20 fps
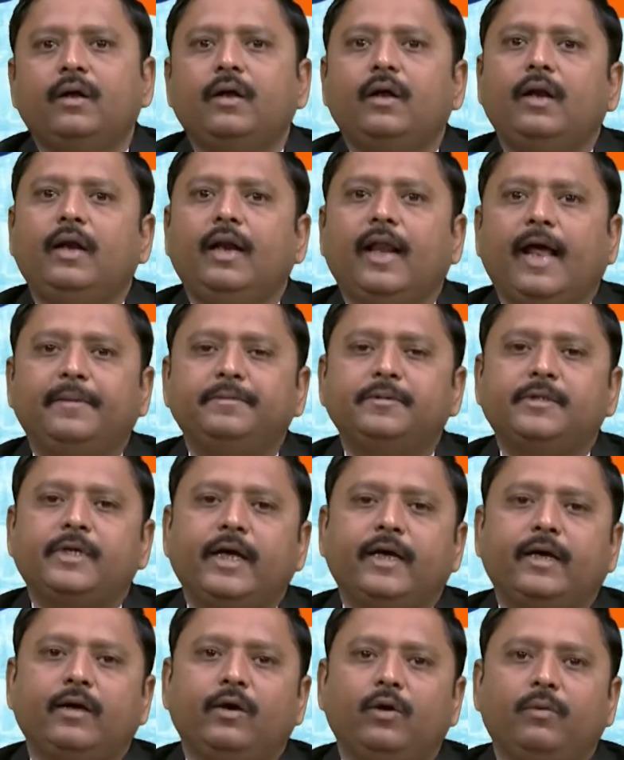life
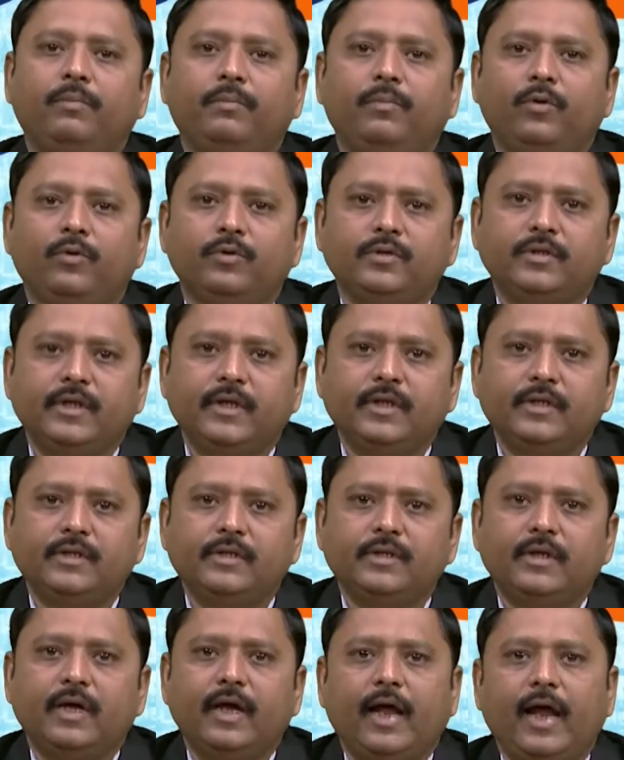cycle of
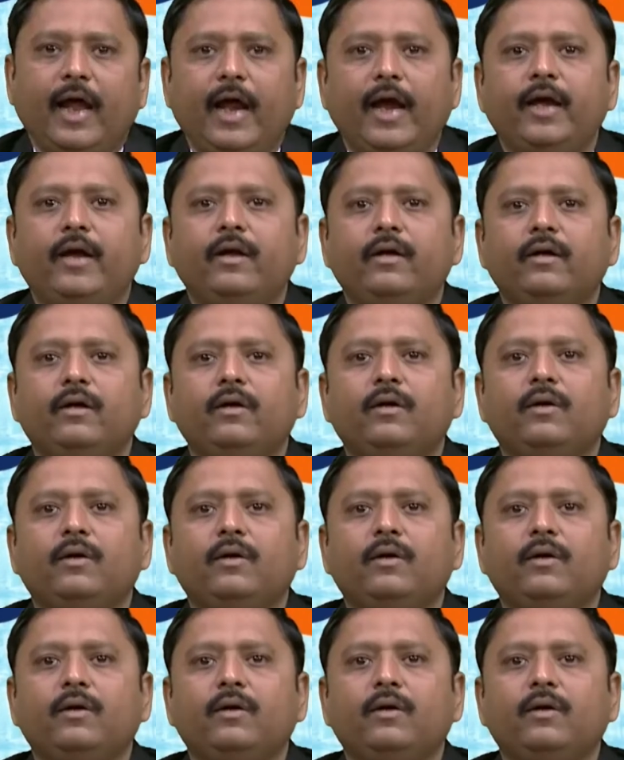process and